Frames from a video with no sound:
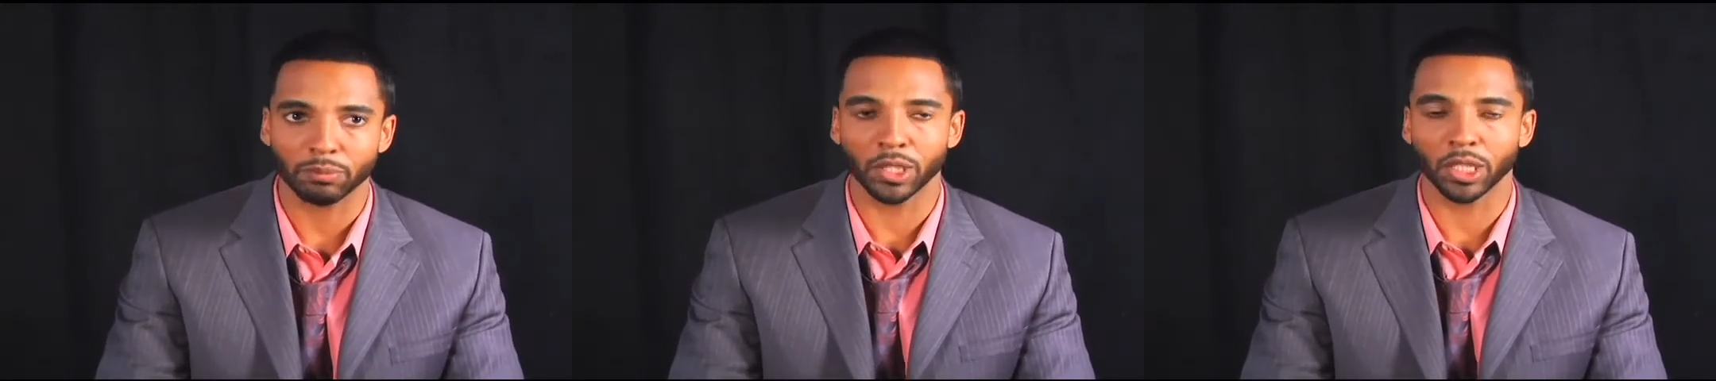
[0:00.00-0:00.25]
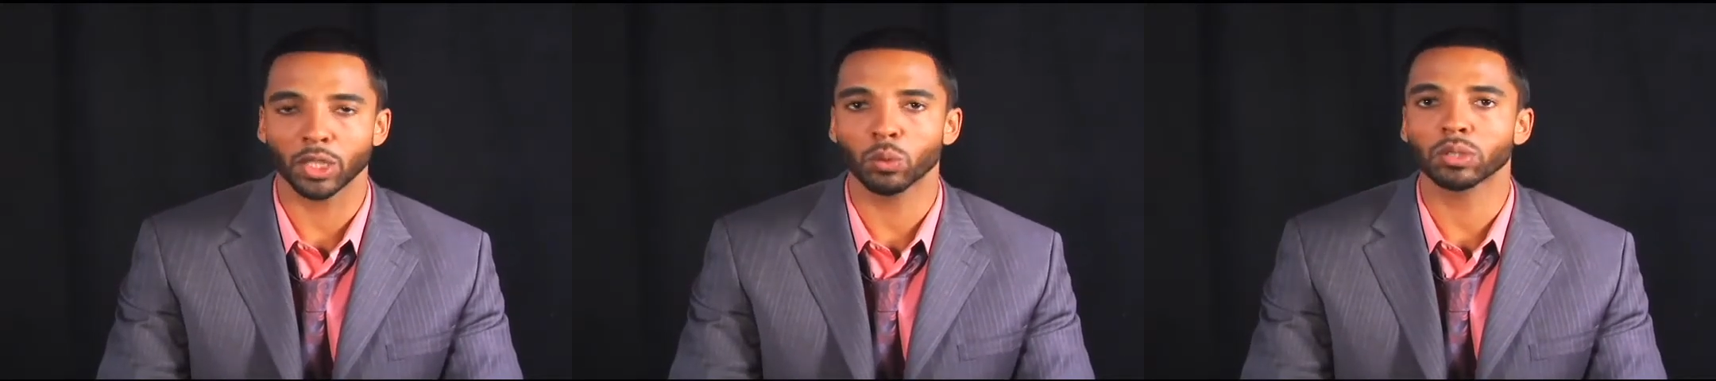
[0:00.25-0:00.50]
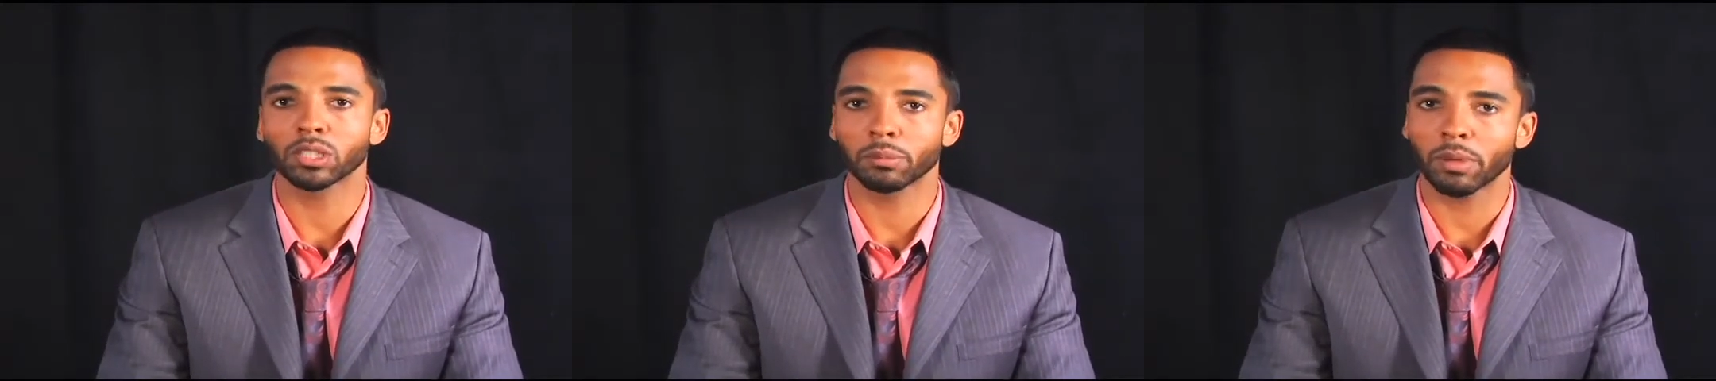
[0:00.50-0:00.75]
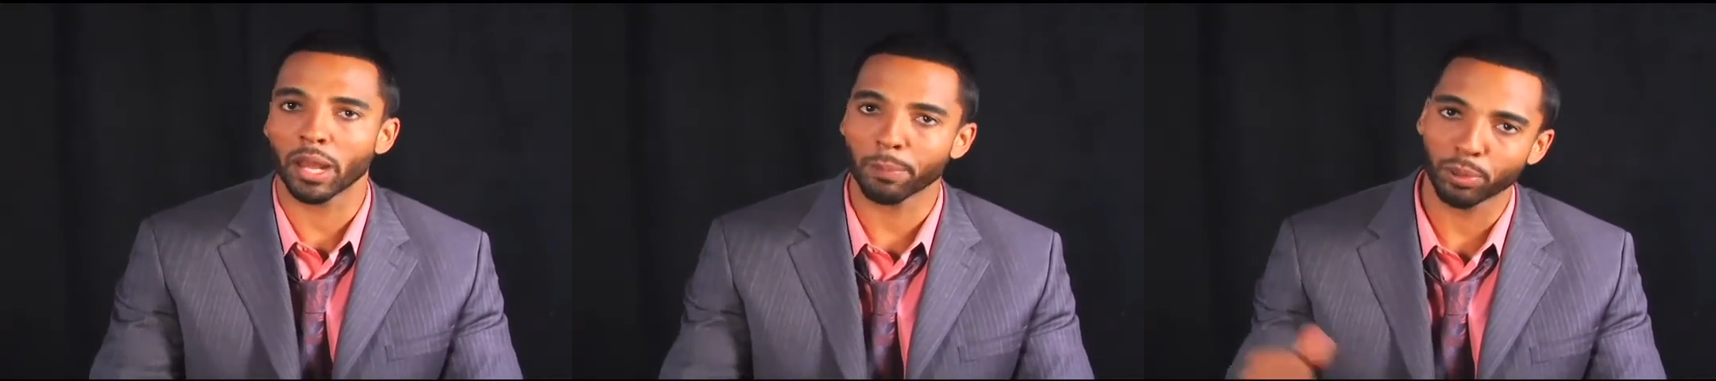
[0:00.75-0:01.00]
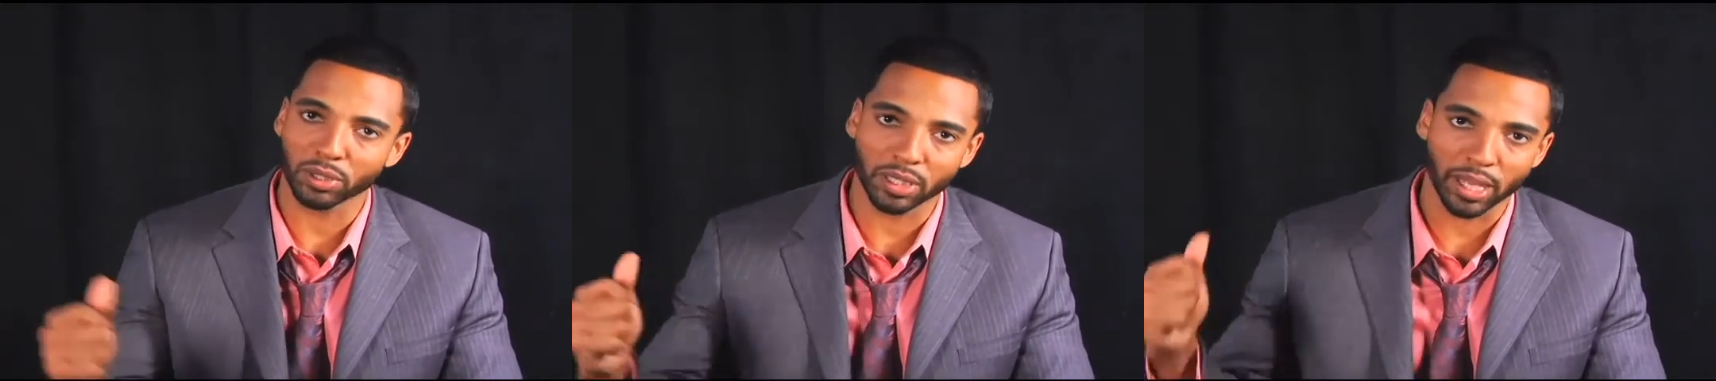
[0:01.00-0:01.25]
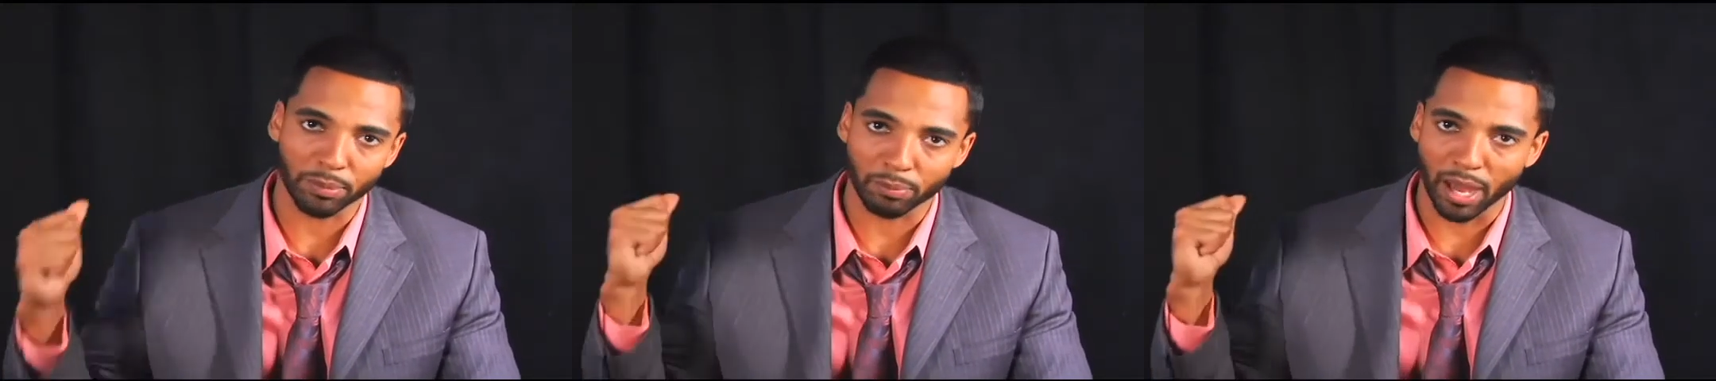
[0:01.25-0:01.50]
deal with them, and then put
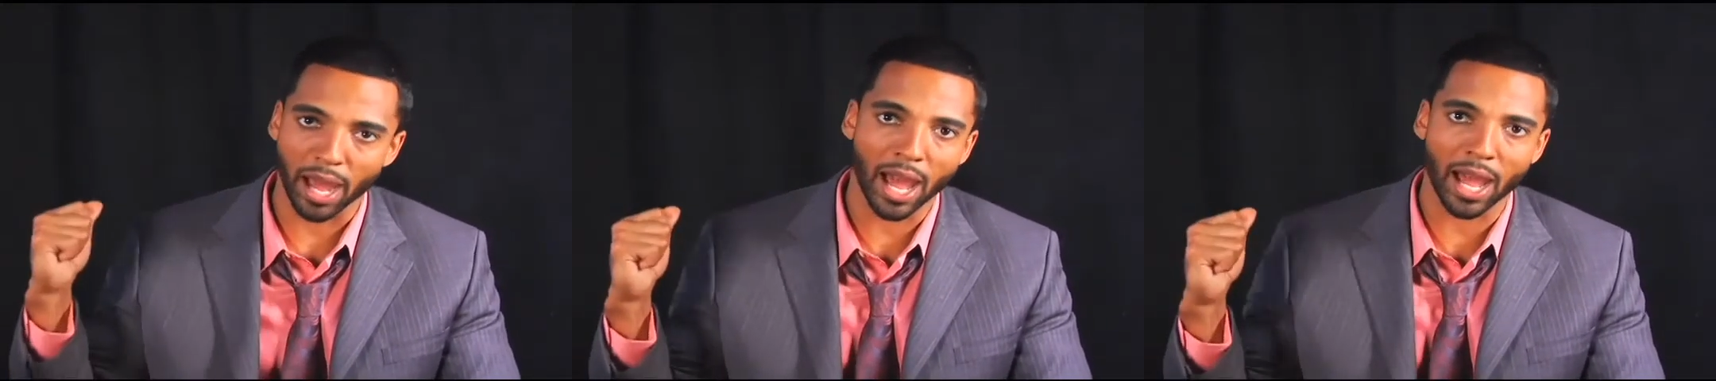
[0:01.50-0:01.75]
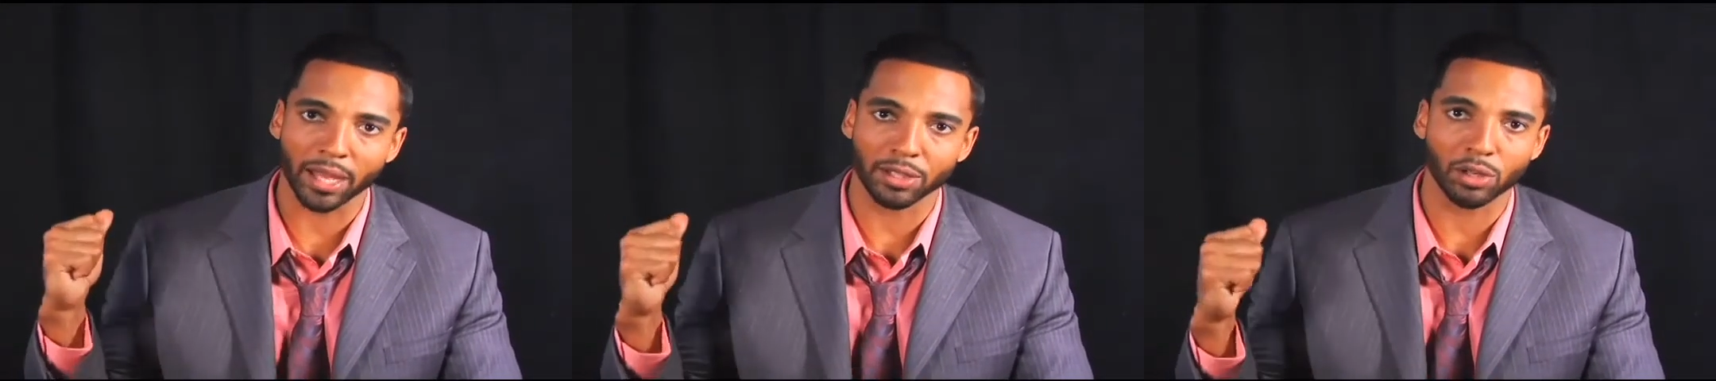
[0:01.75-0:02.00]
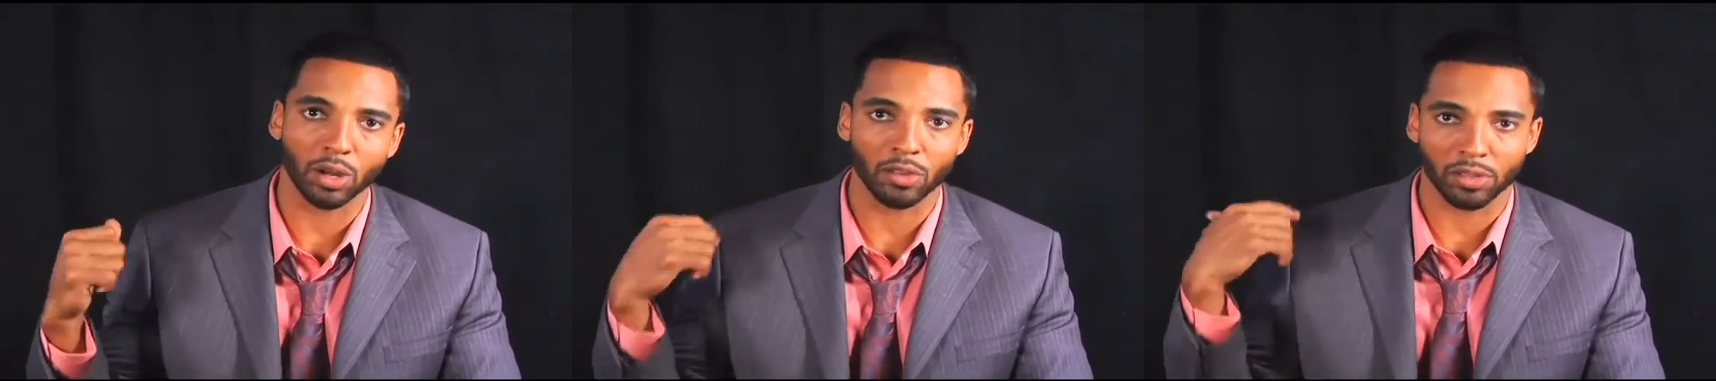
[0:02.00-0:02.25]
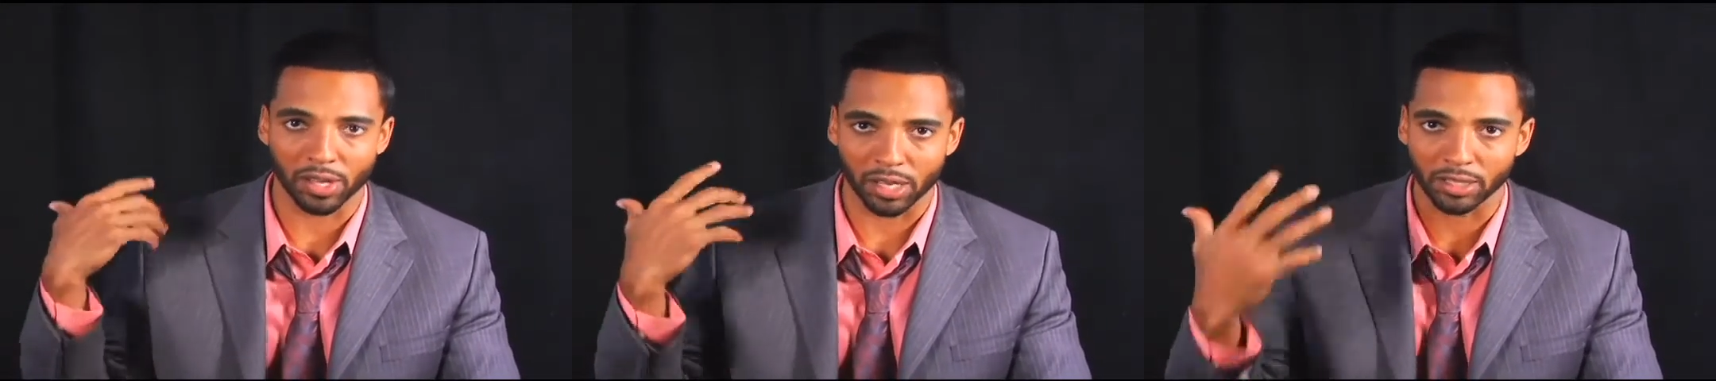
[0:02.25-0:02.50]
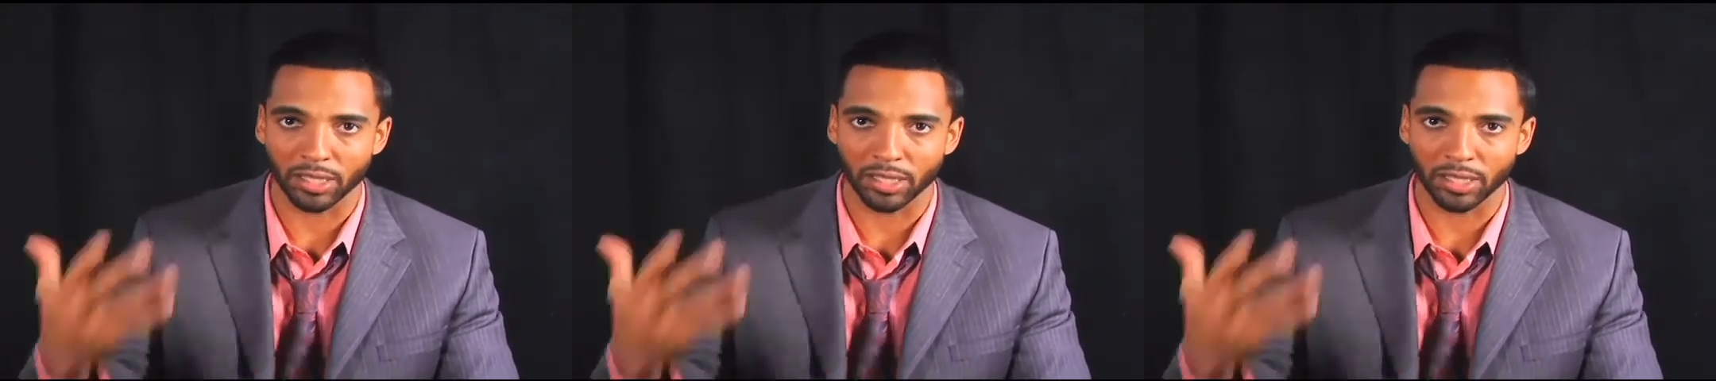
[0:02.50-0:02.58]
that behind. You know, other than the